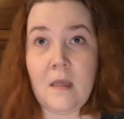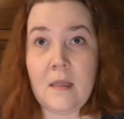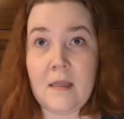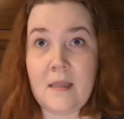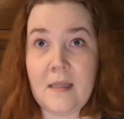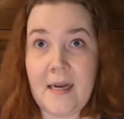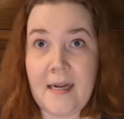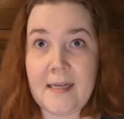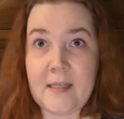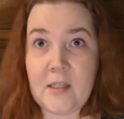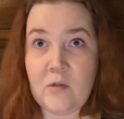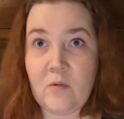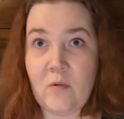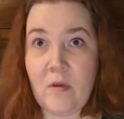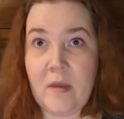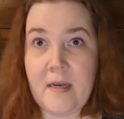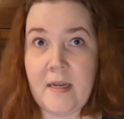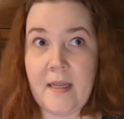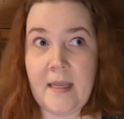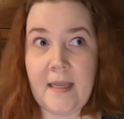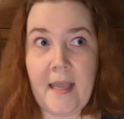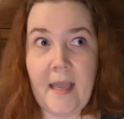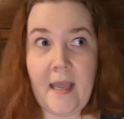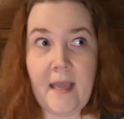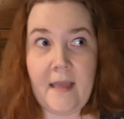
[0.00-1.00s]
The next one,
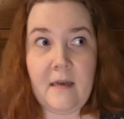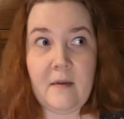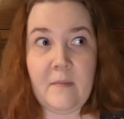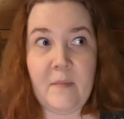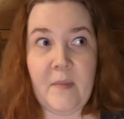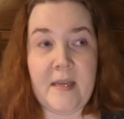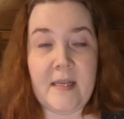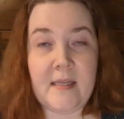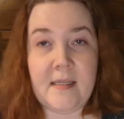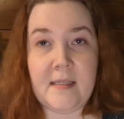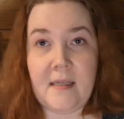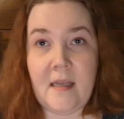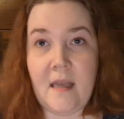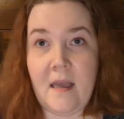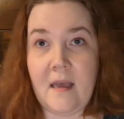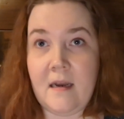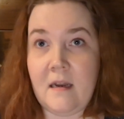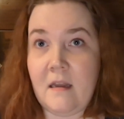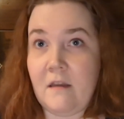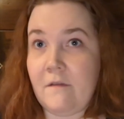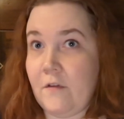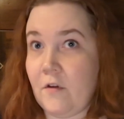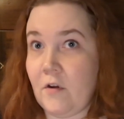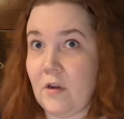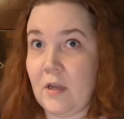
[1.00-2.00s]
again, based on
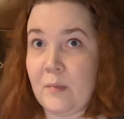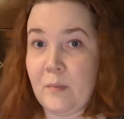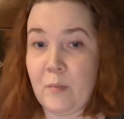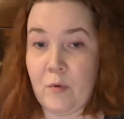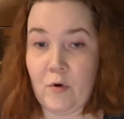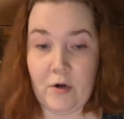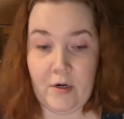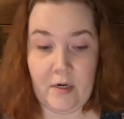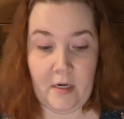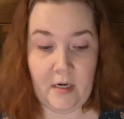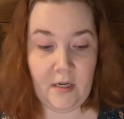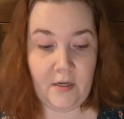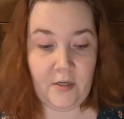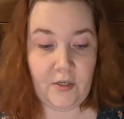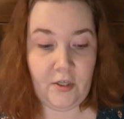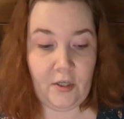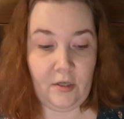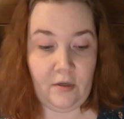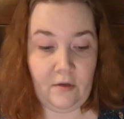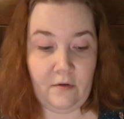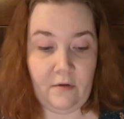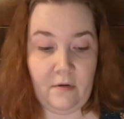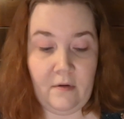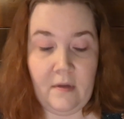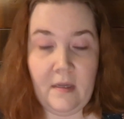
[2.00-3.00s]
a very important
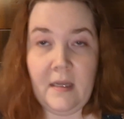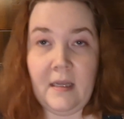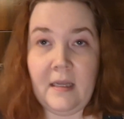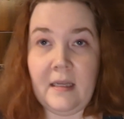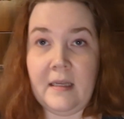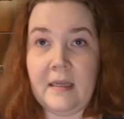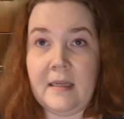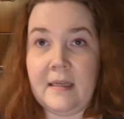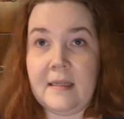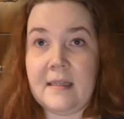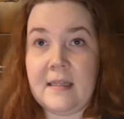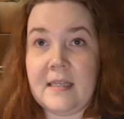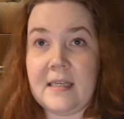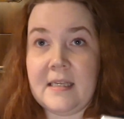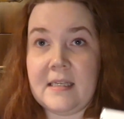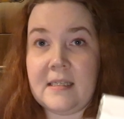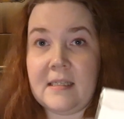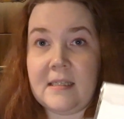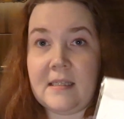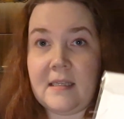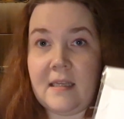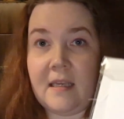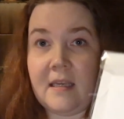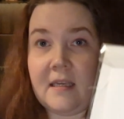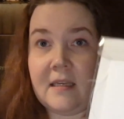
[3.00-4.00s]
issue.
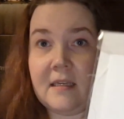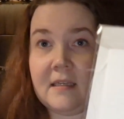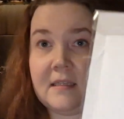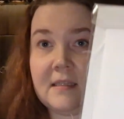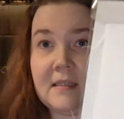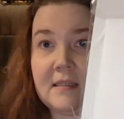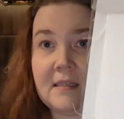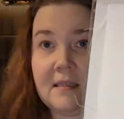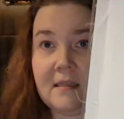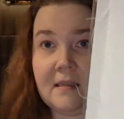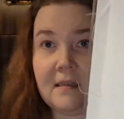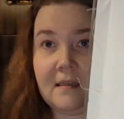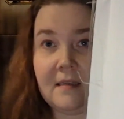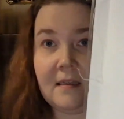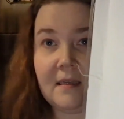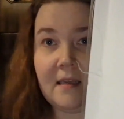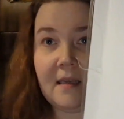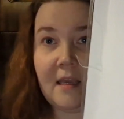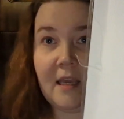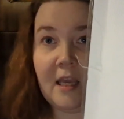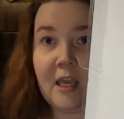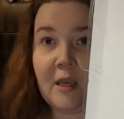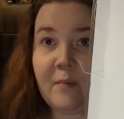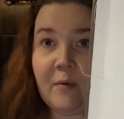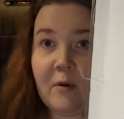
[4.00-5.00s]
This is
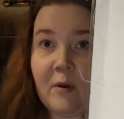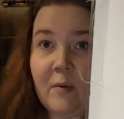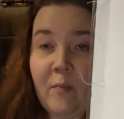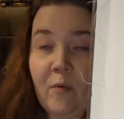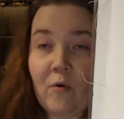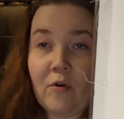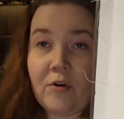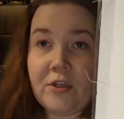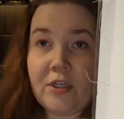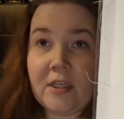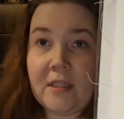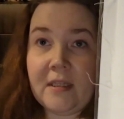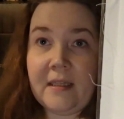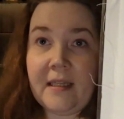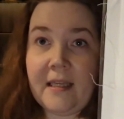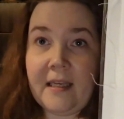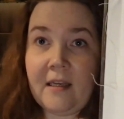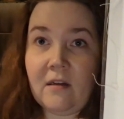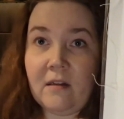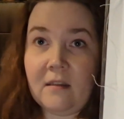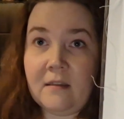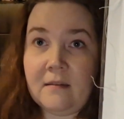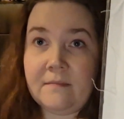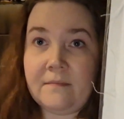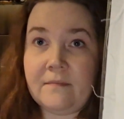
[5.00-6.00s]
Keep Abortion
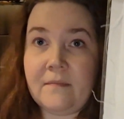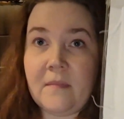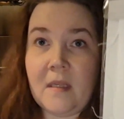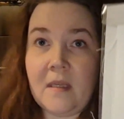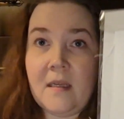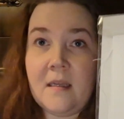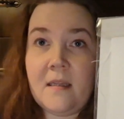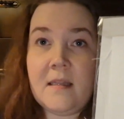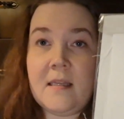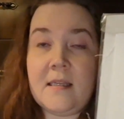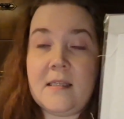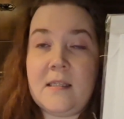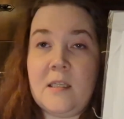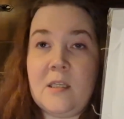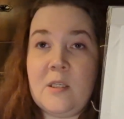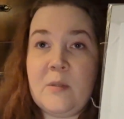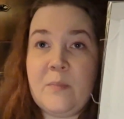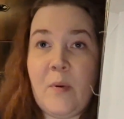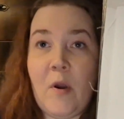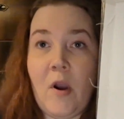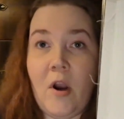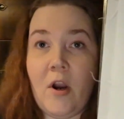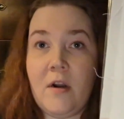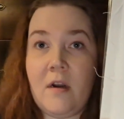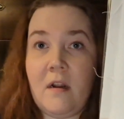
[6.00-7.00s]
Legal. This is
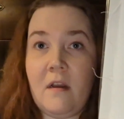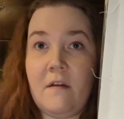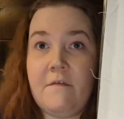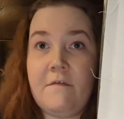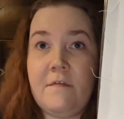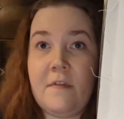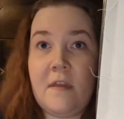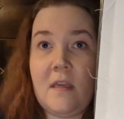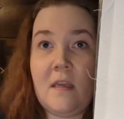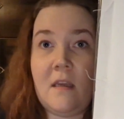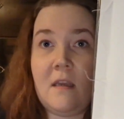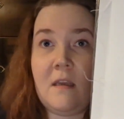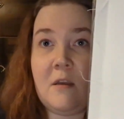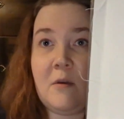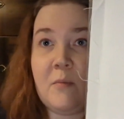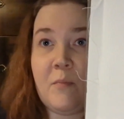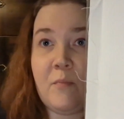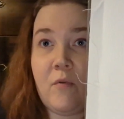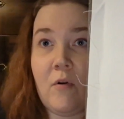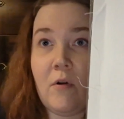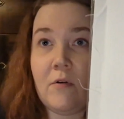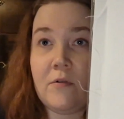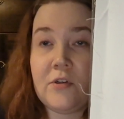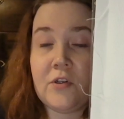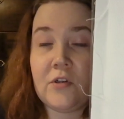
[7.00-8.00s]
part of the
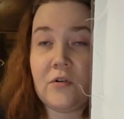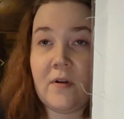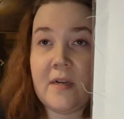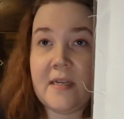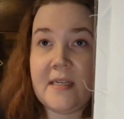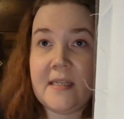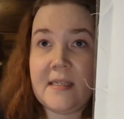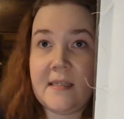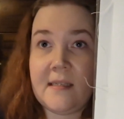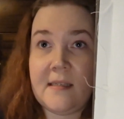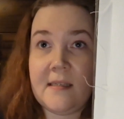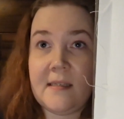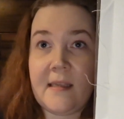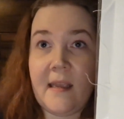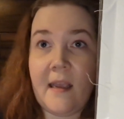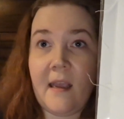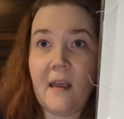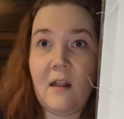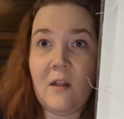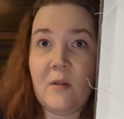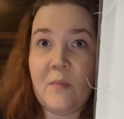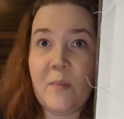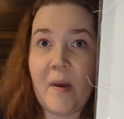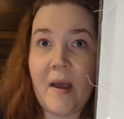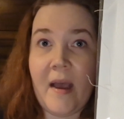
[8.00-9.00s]
pro-choice
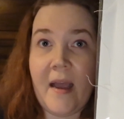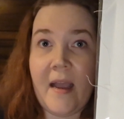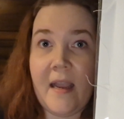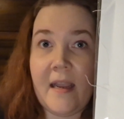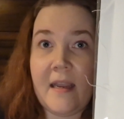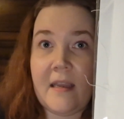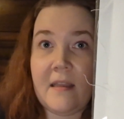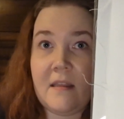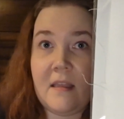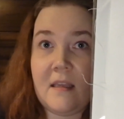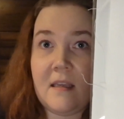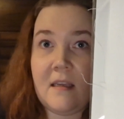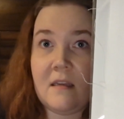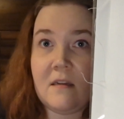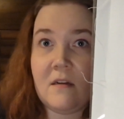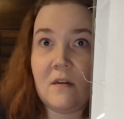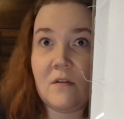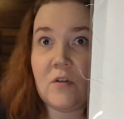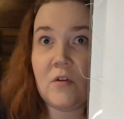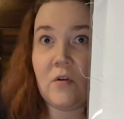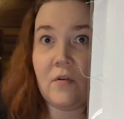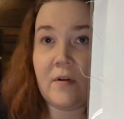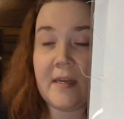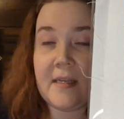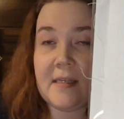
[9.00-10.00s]
sale by the
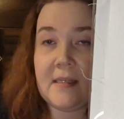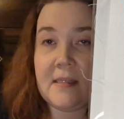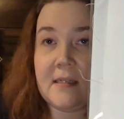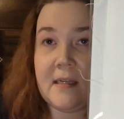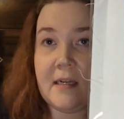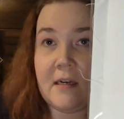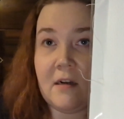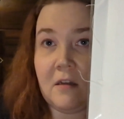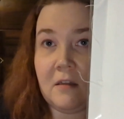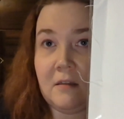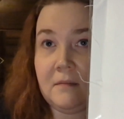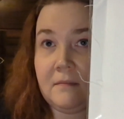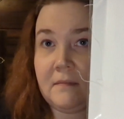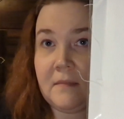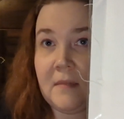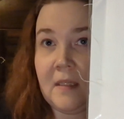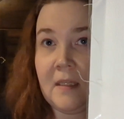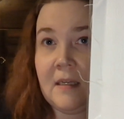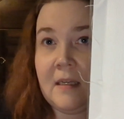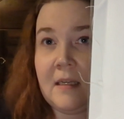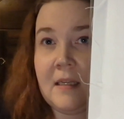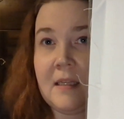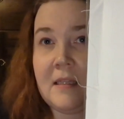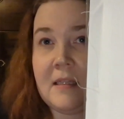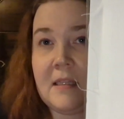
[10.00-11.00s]
Notorious Needle.
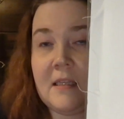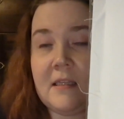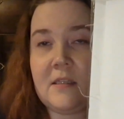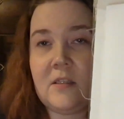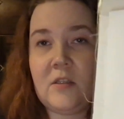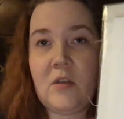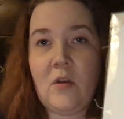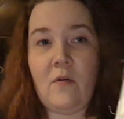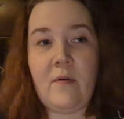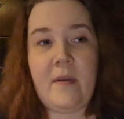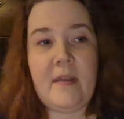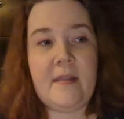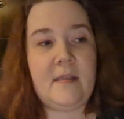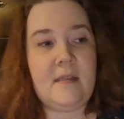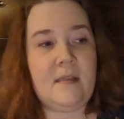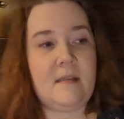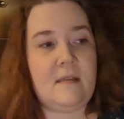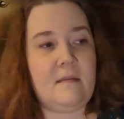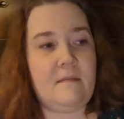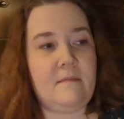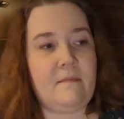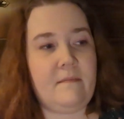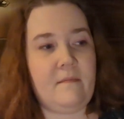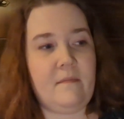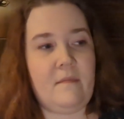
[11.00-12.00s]
So
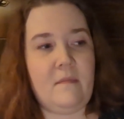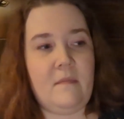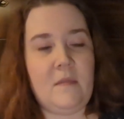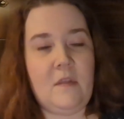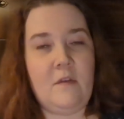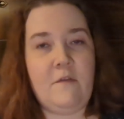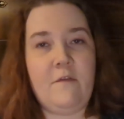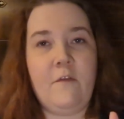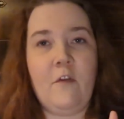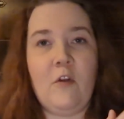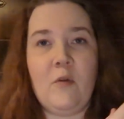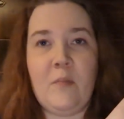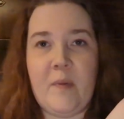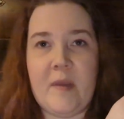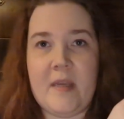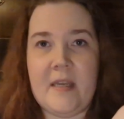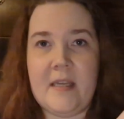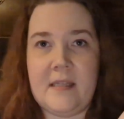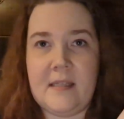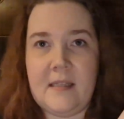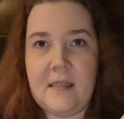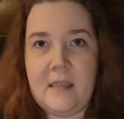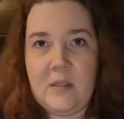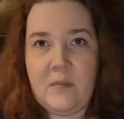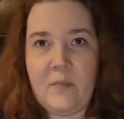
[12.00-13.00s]
the full
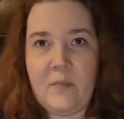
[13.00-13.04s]
piece